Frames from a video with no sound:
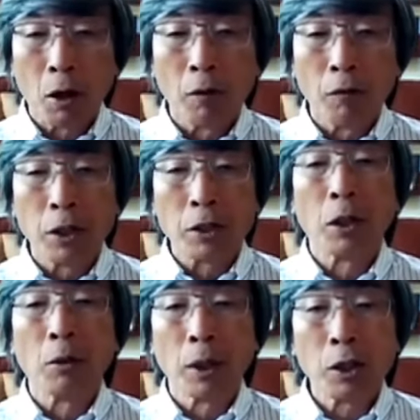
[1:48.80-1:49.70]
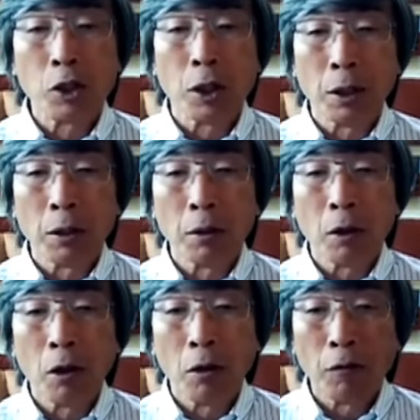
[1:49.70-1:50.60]
of this coalition
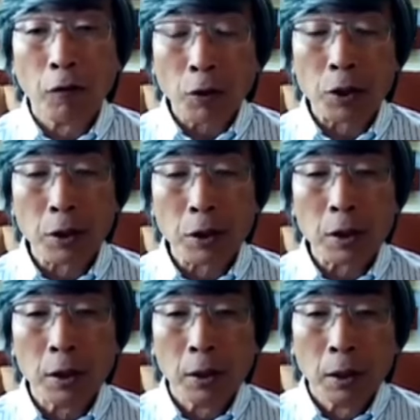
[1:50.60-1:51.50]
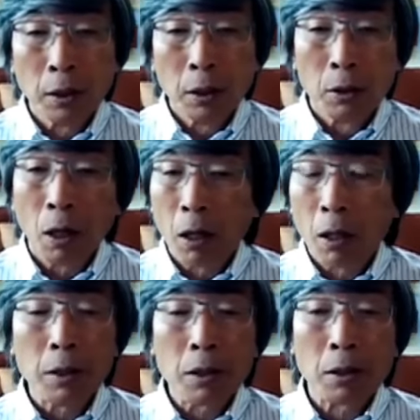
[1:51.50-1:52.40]
our forces to
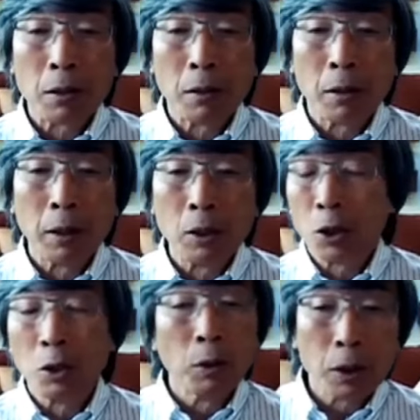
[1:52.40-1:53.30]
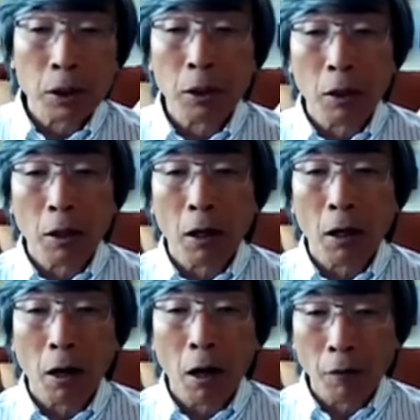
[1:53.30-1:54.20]
harness the ingenuity
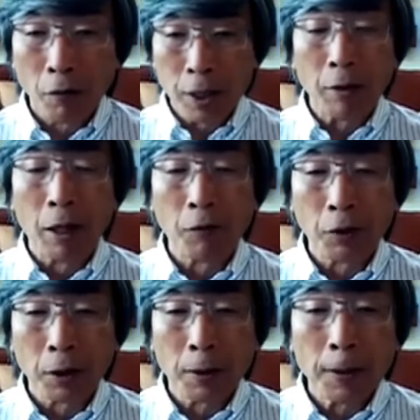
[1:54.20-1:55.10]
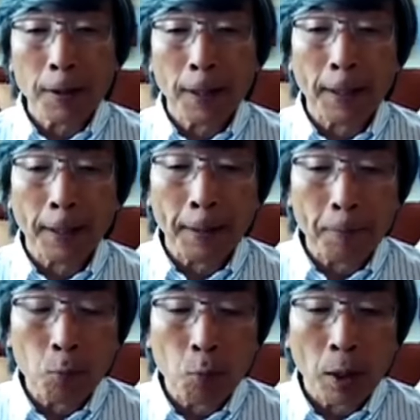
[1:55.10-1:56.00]
of South Africa.
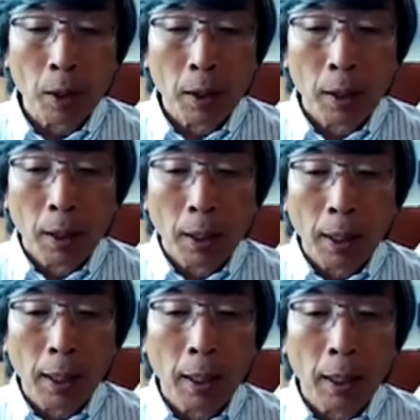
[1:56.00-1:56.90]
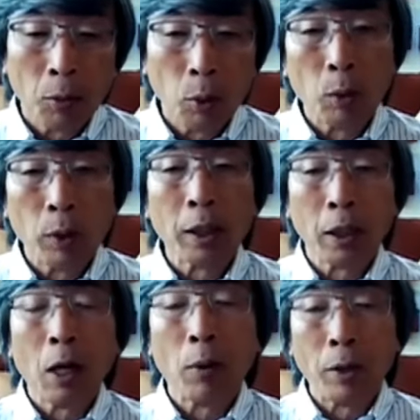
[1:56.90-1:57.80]
Um, and we're working
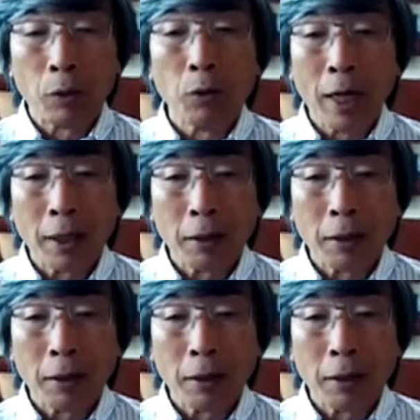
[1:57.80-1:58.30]
our way through that,